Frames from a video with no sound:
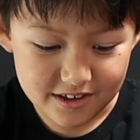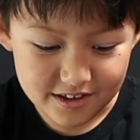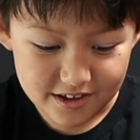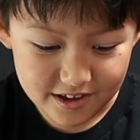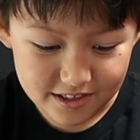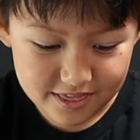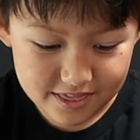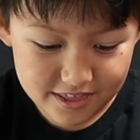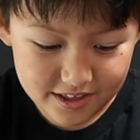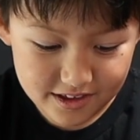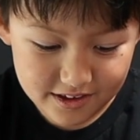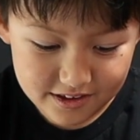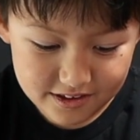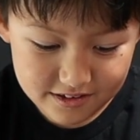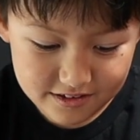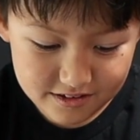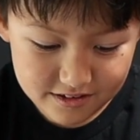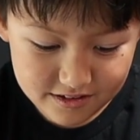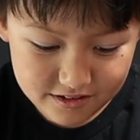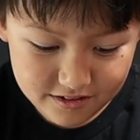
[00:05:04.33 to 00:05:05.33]
I think
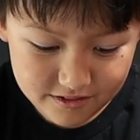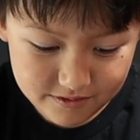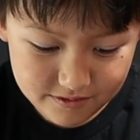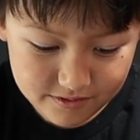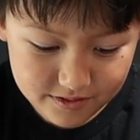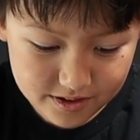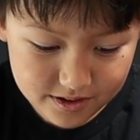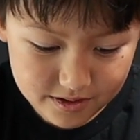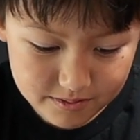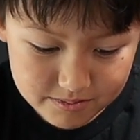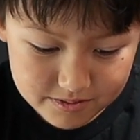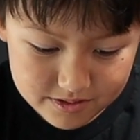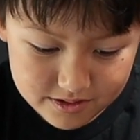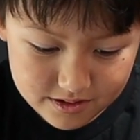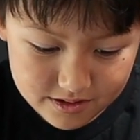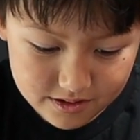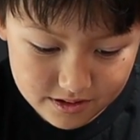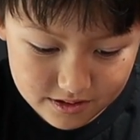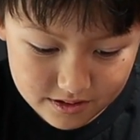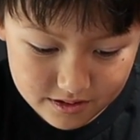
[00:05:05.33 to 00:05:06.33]
it's snowflake
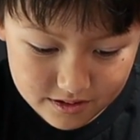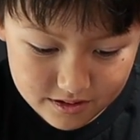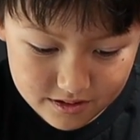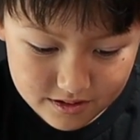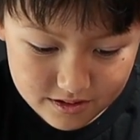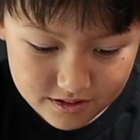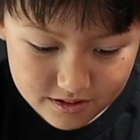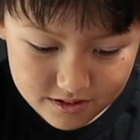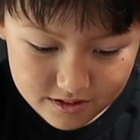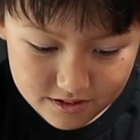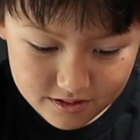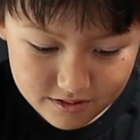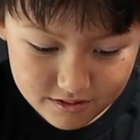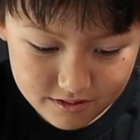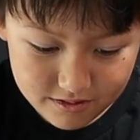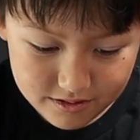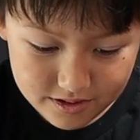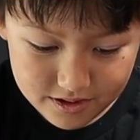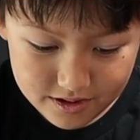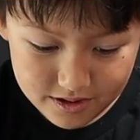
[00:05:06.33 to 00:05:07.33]
obsidian.
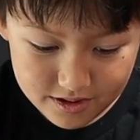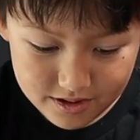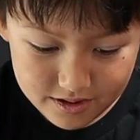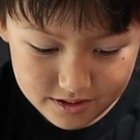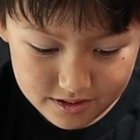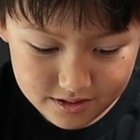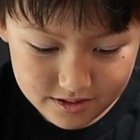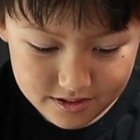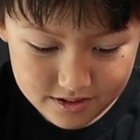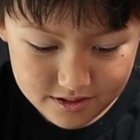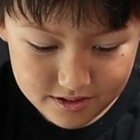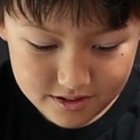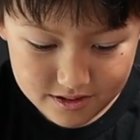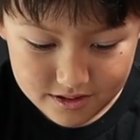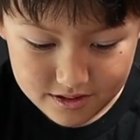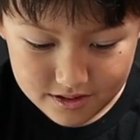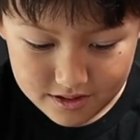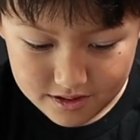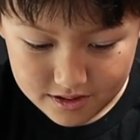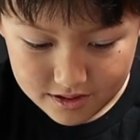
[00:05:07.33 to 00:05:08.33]
Oh yeah.
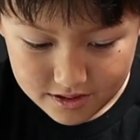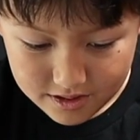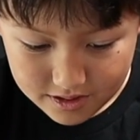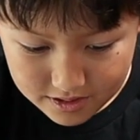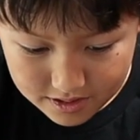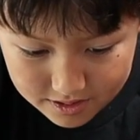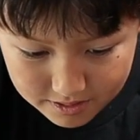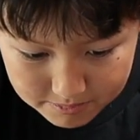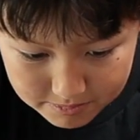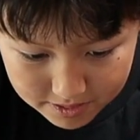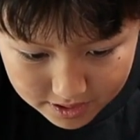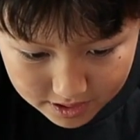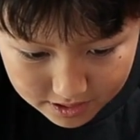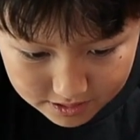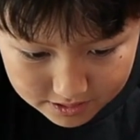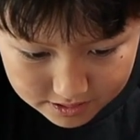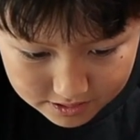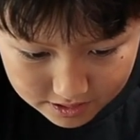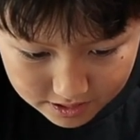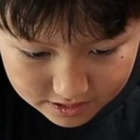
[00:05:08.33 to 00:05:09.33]
Yep,
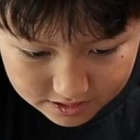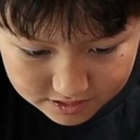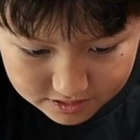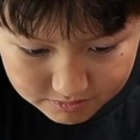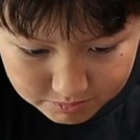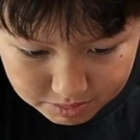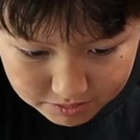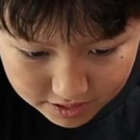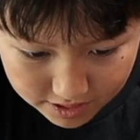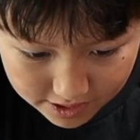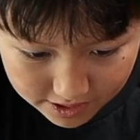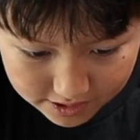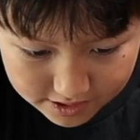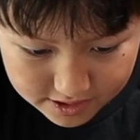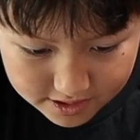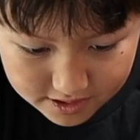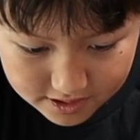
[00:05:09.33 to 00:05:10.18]
that is black.